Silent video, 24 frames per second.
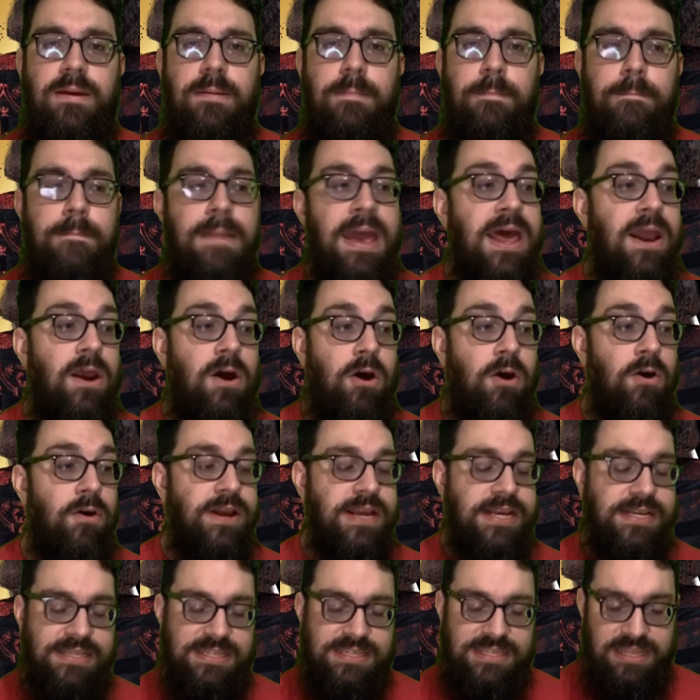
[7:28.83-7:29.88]
Matt Hardy
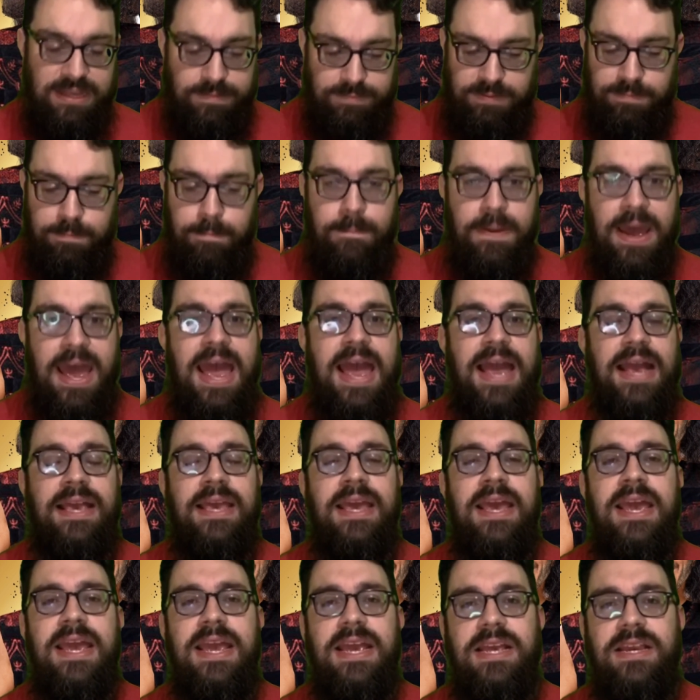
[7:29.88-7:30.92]
slips back
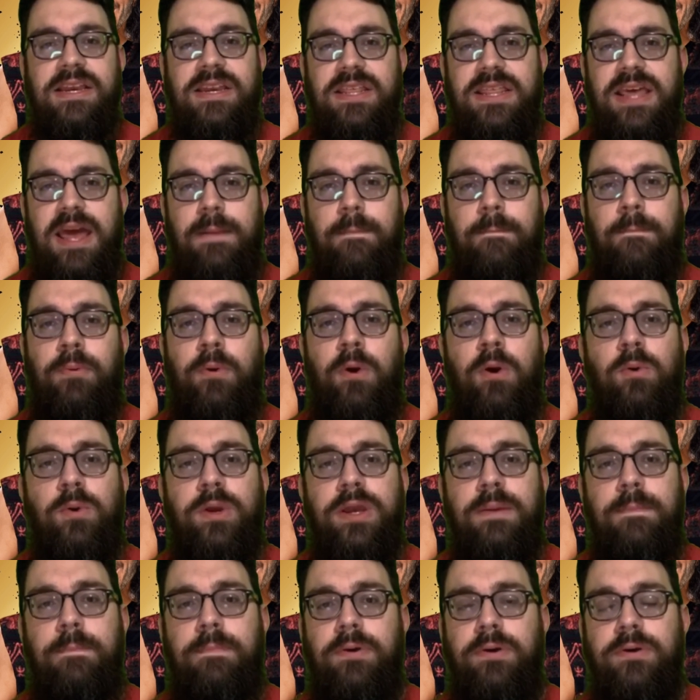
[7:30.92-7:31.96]
into that
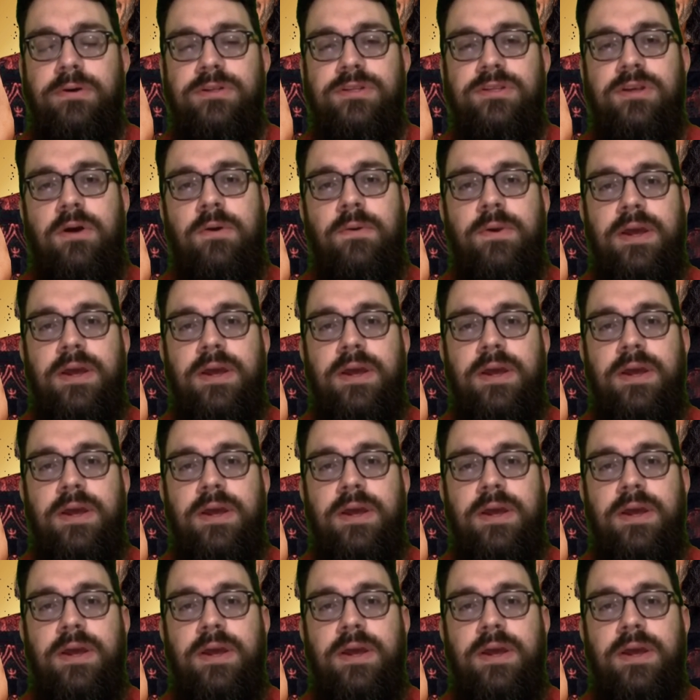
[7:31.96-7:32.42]
broken persona.